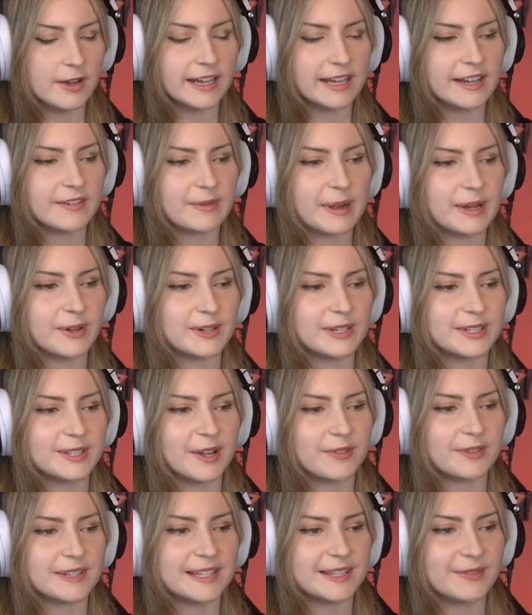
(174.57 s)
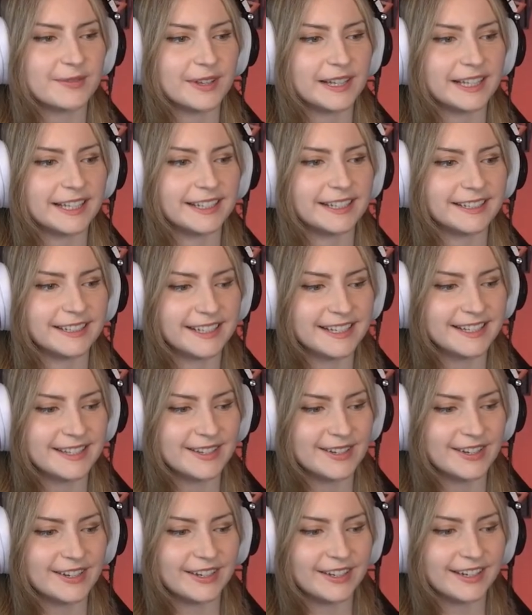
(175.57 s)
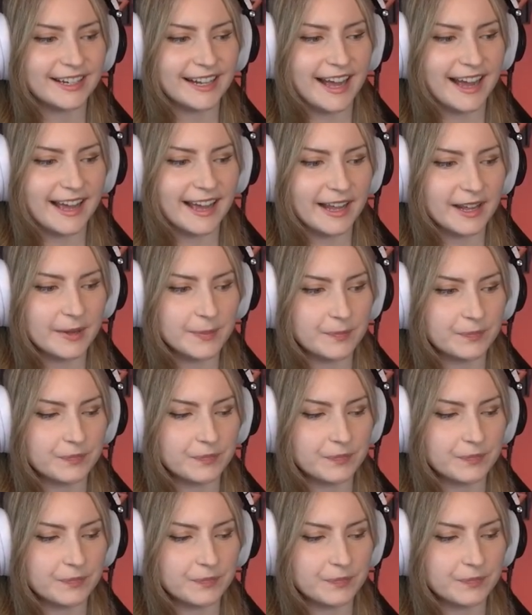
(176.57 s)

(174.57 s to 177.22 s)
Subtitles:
Okay, never mind. Kristoff isn't the villain. He's a good guy.